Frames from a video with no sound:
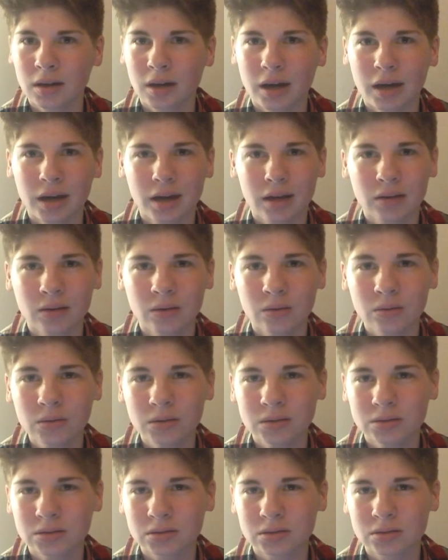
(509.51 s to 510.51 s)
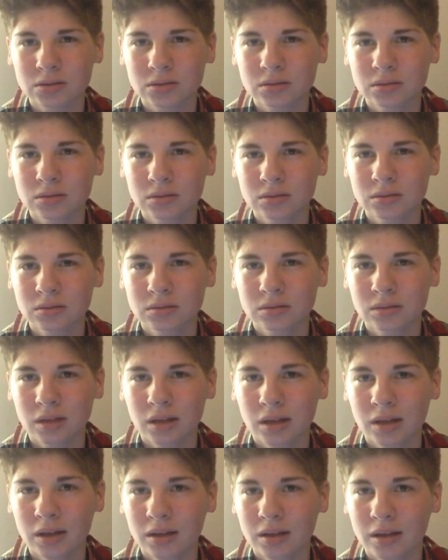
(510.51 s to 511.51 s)
I had always
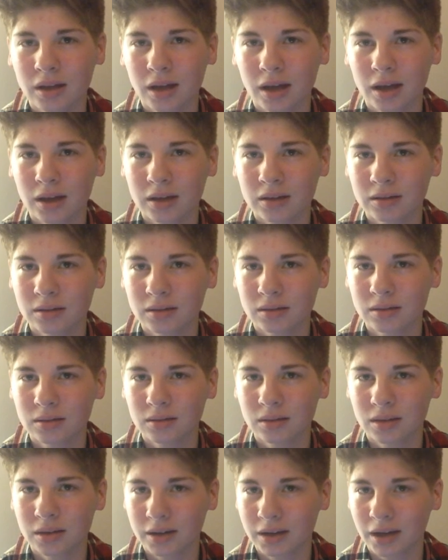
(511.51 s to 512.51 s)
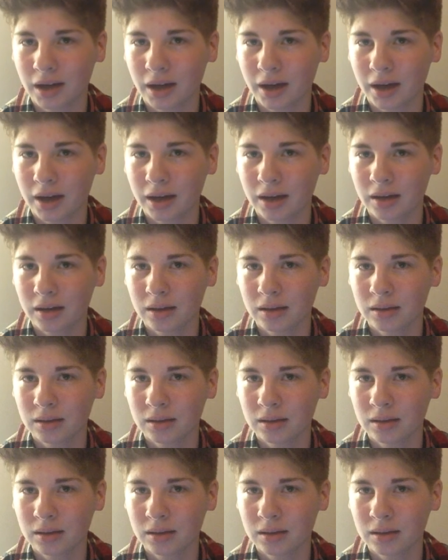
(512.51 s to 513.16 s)
had a guy,